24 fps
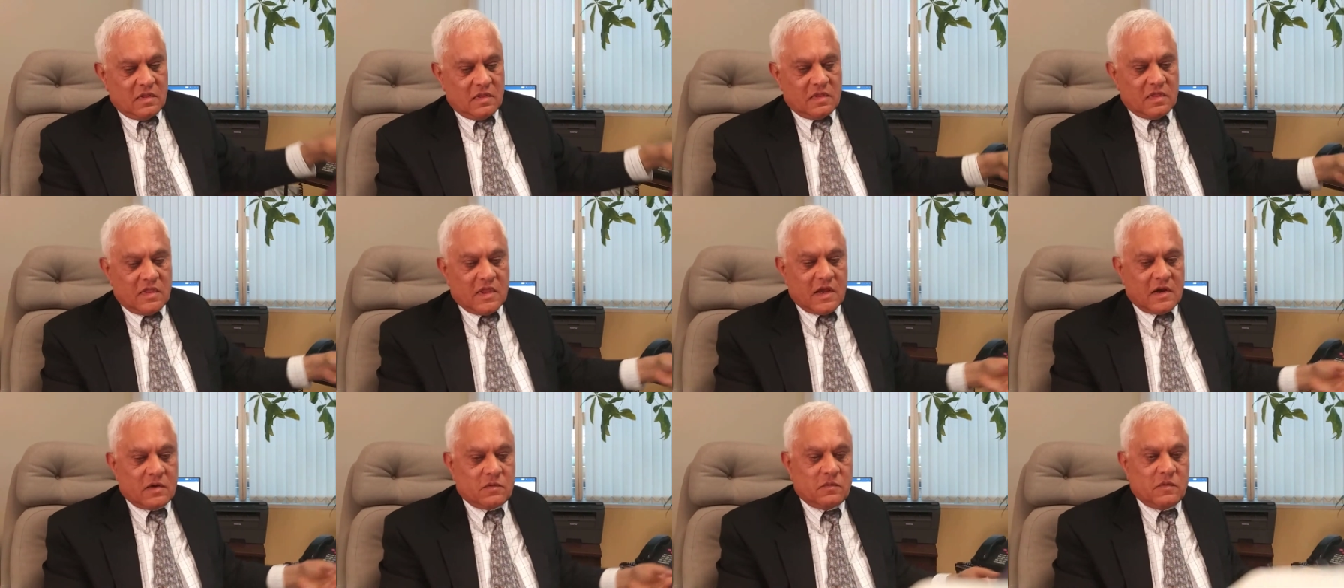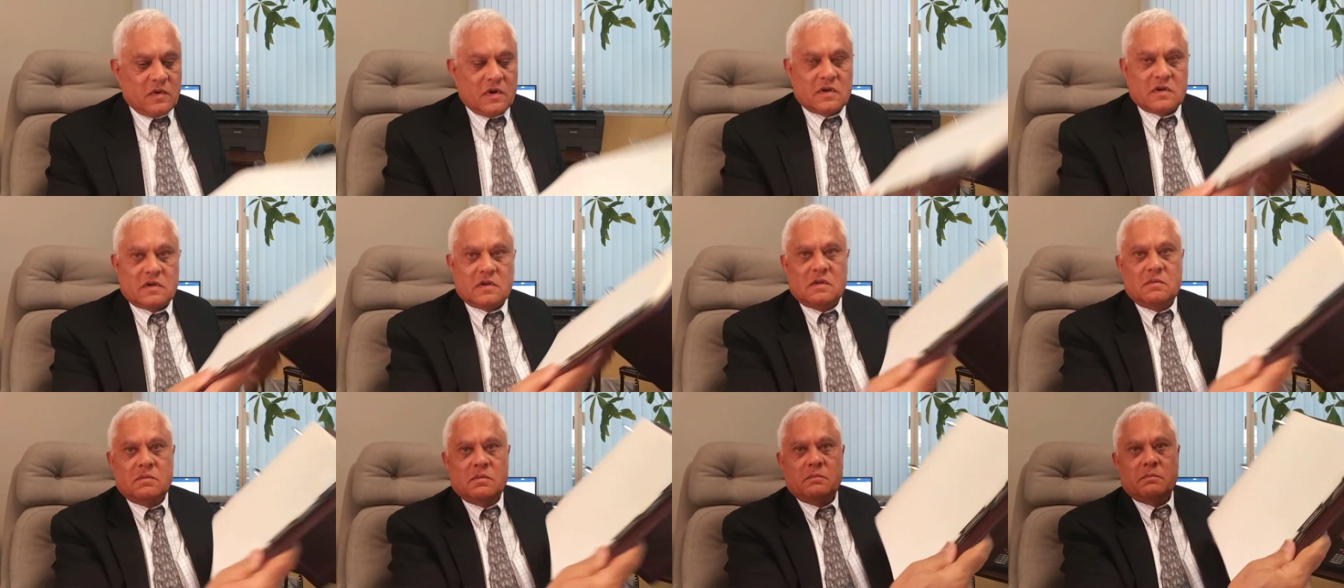that will
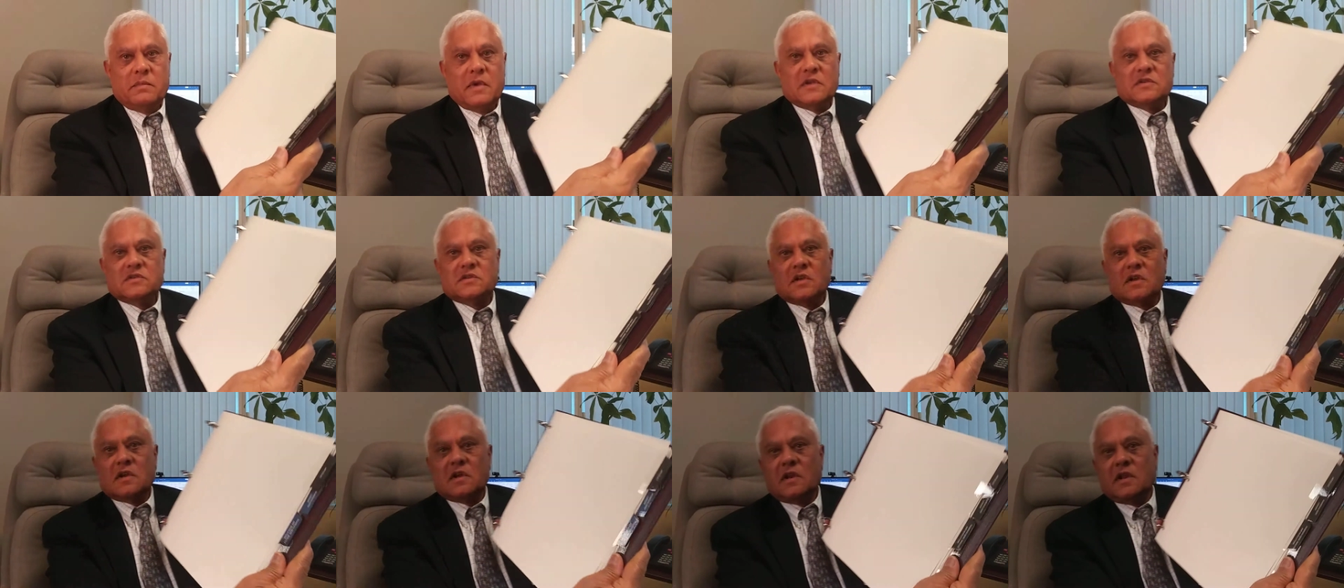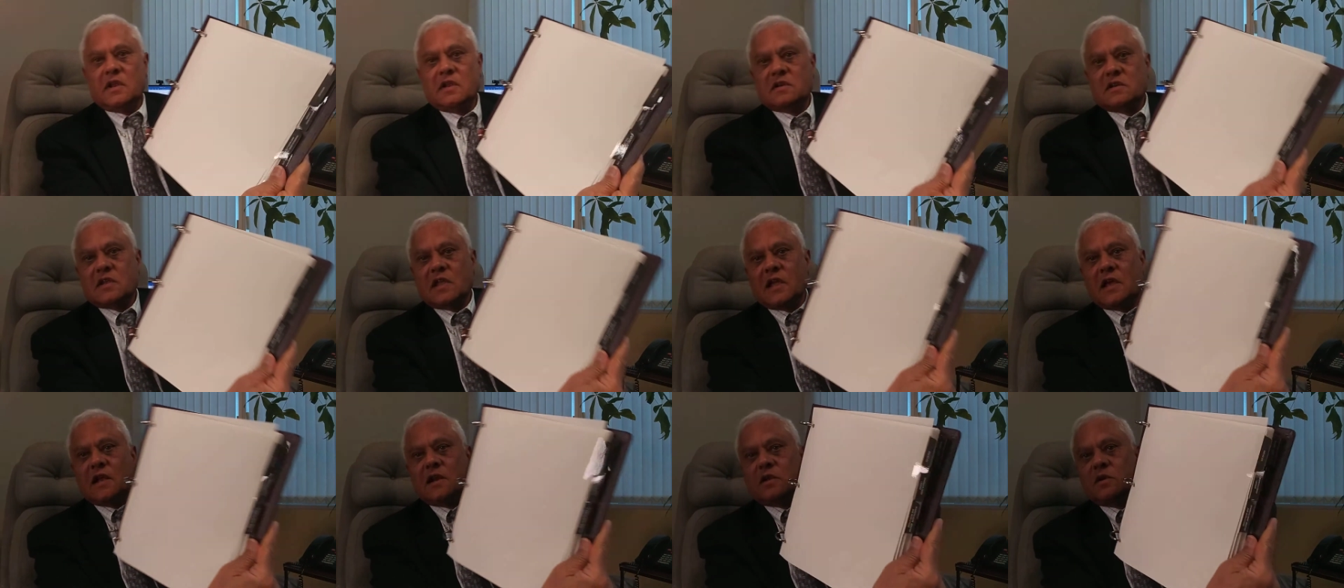basically
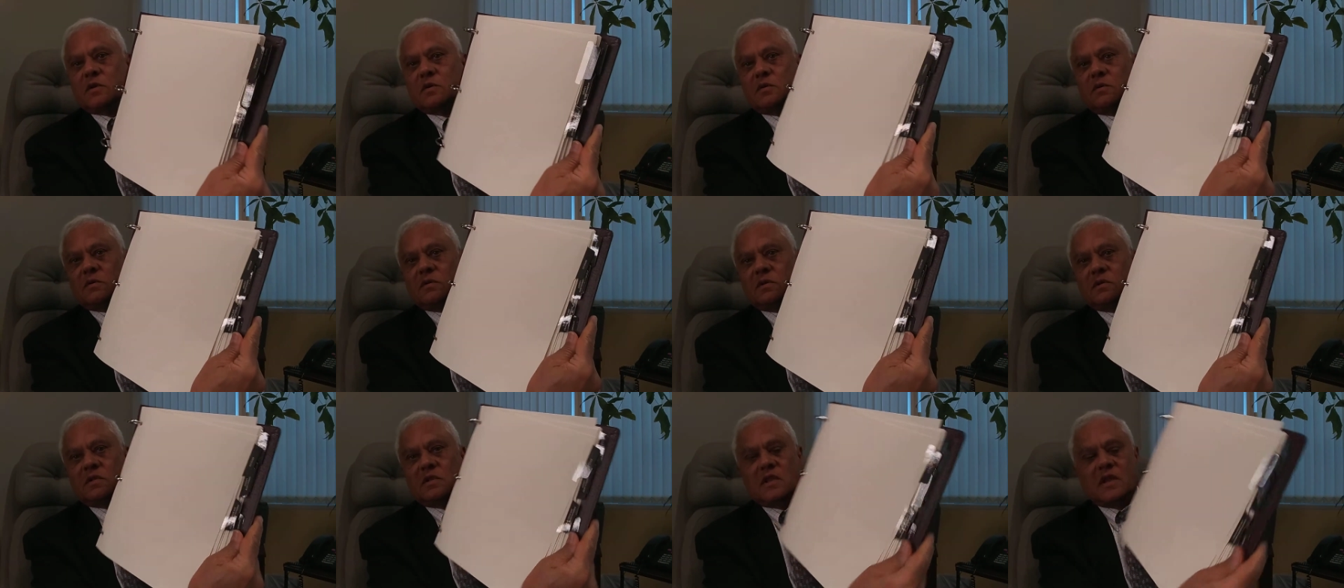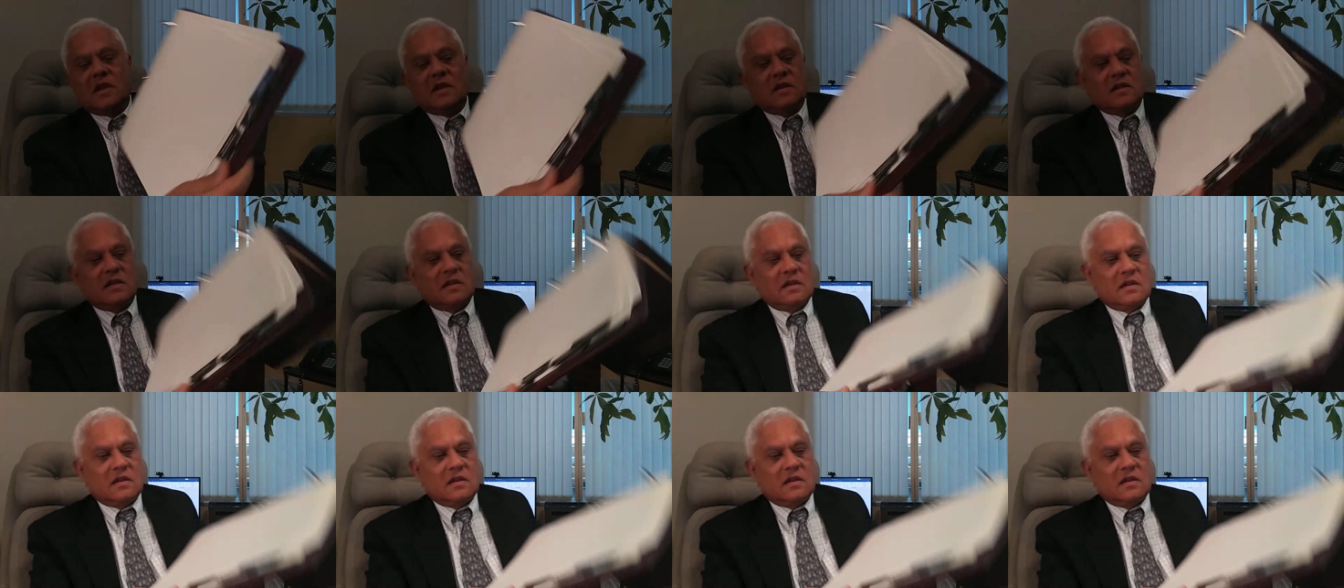tell you that